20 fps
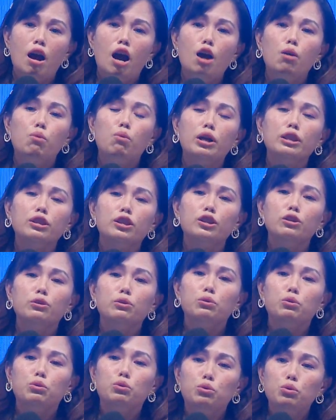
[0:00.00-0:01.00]
I wanted
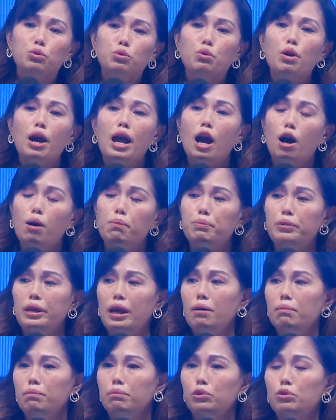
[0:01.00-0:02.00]
to help
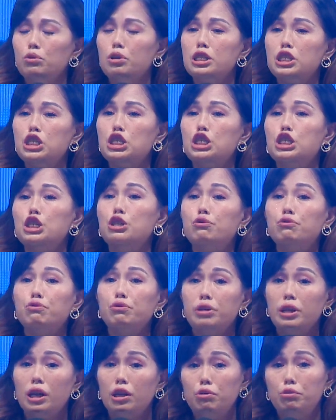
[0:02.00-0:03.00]
them to achieve
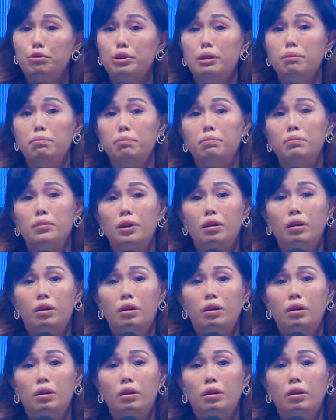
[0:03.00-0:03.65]
their dream